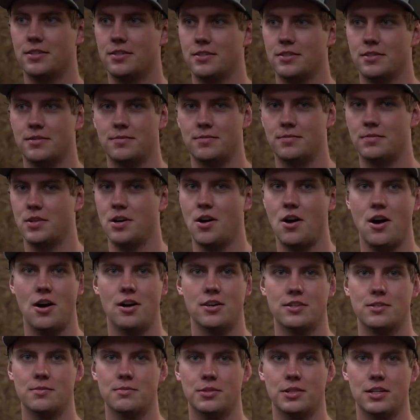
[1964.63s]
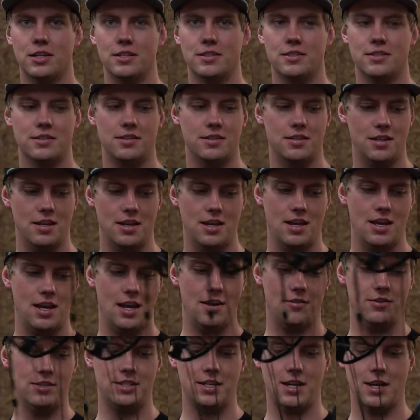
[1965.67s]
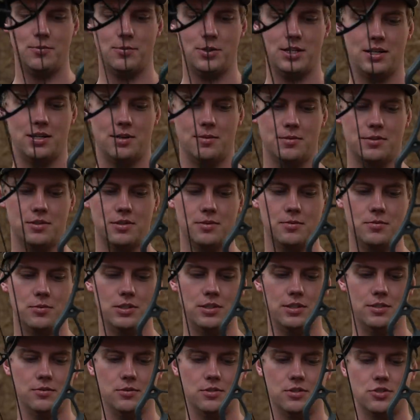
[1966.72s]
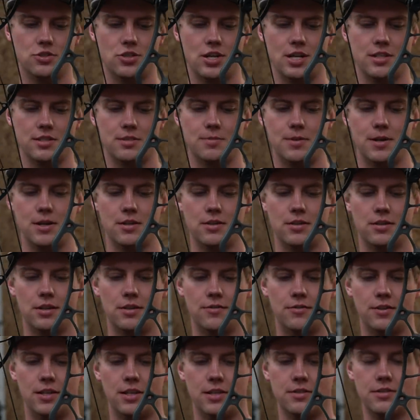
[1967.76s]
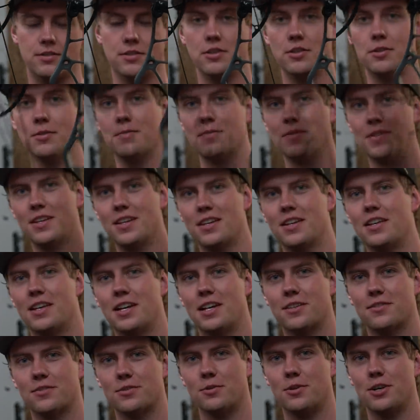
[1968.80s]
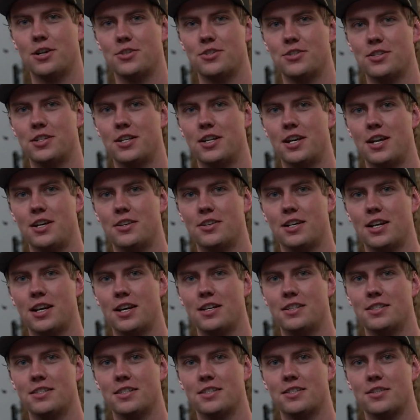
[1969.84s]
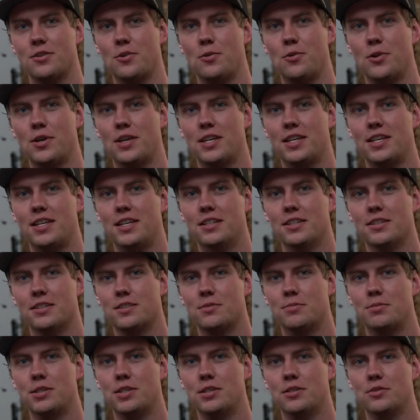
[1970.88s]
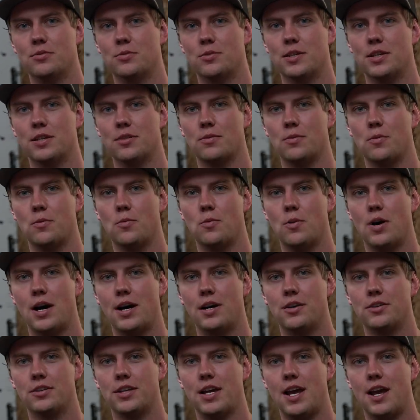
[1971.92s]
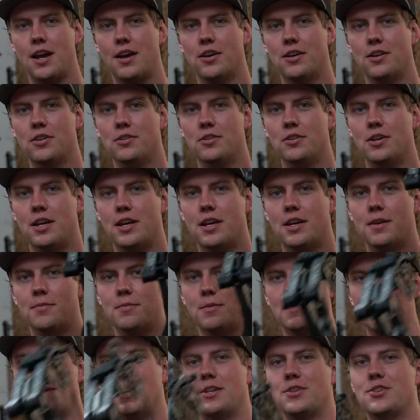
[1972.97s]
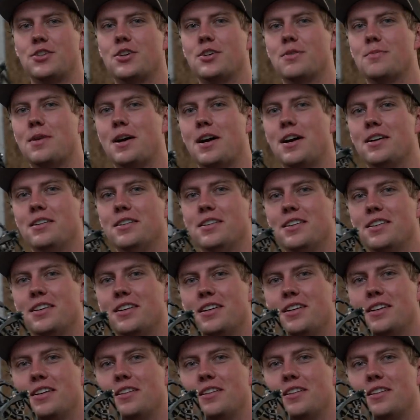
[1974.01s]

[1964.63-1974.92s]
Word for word: This is an awesome place. Every time we come to them, we leave with a giant smile on our face. So thanks for watching today, you guys. That's the Hoyt Helix build with Wilde Arrow and my man Jeremiah.